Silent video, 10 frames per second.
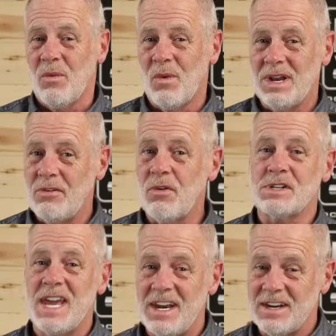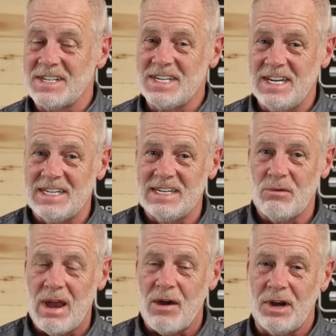when they first get into C N
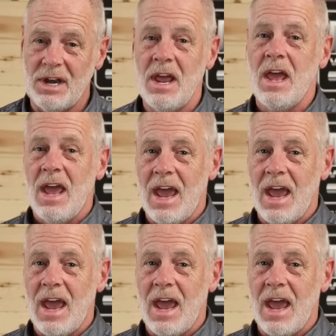C routing,